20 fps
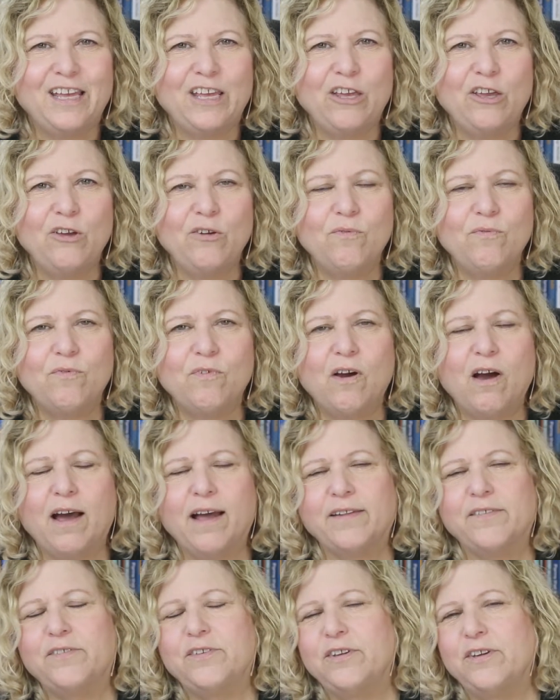You've
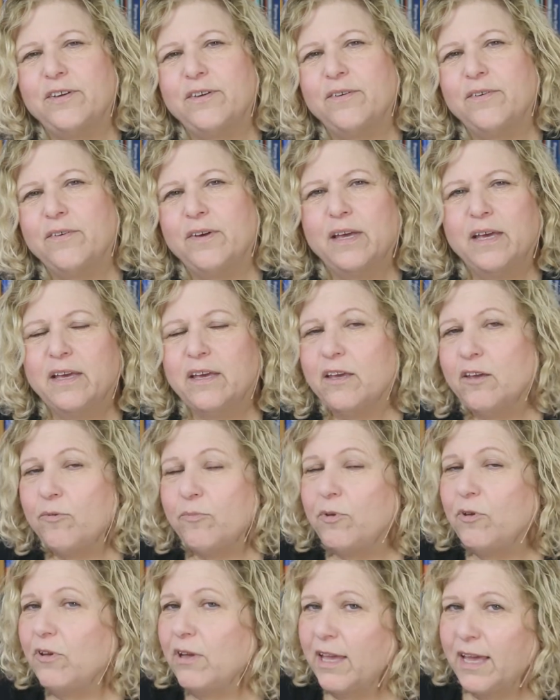got to
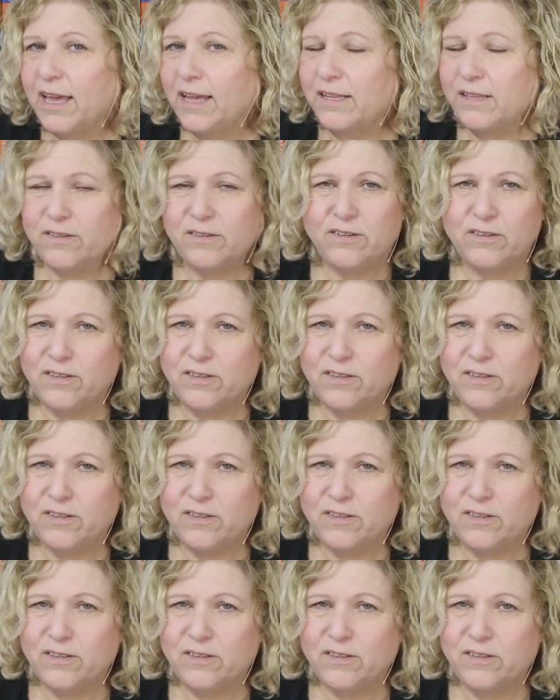communicate